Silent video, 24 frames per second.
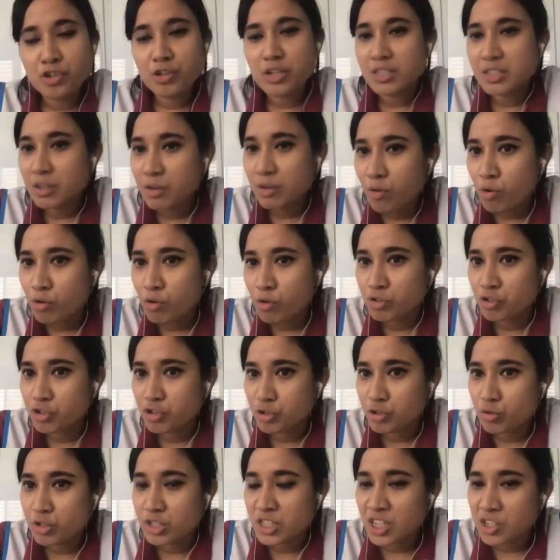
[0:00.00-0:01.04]
as a coach
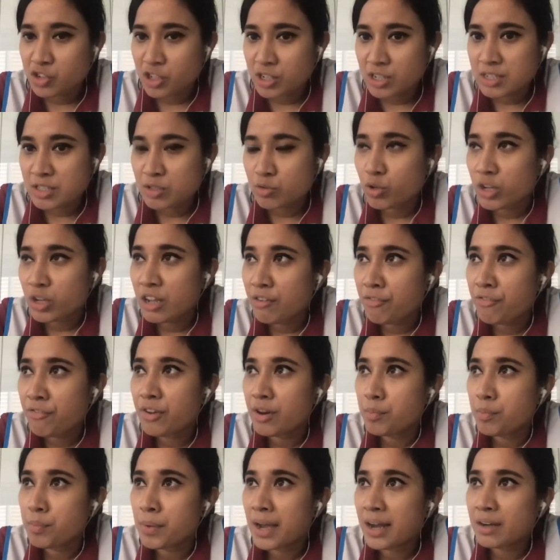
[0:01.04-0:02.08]
to suggest, to give
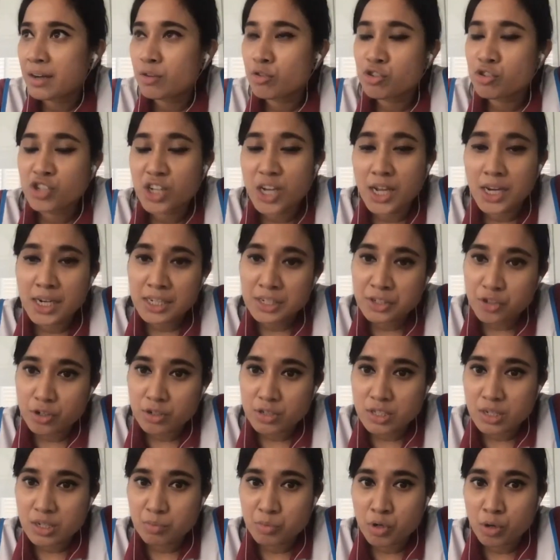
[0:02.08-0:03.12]
feedback, to challenge on
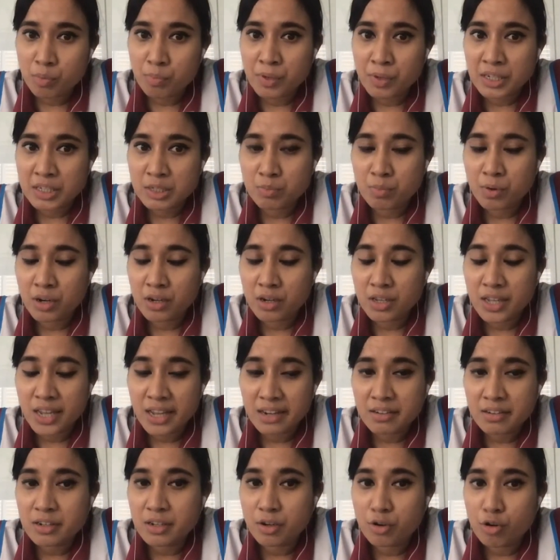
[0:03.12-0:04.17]
some topics, but yet,
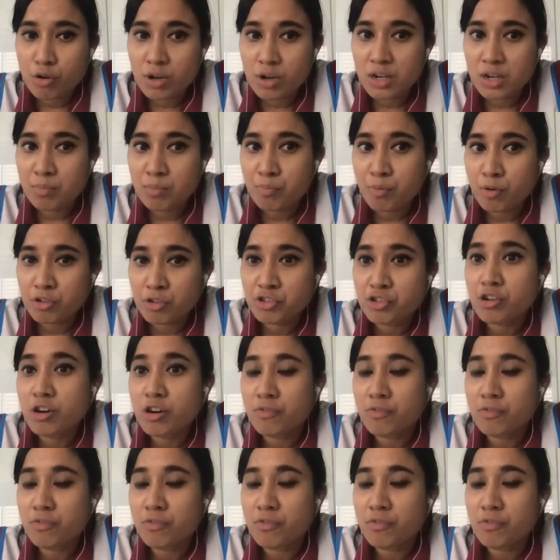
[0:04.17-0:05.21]
in the posture of a